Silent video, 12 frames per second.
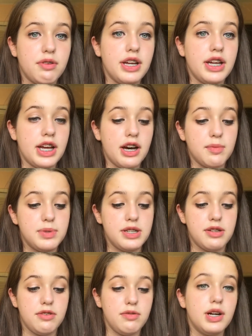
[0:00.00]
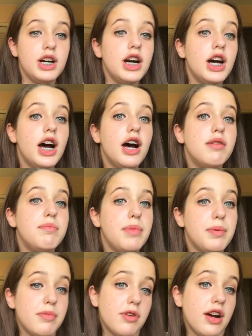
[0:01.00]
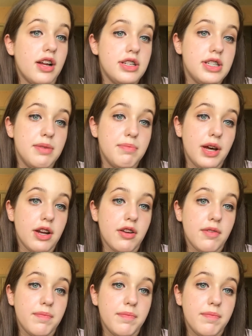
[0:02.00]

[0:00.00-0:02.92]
it helps you memorize it better.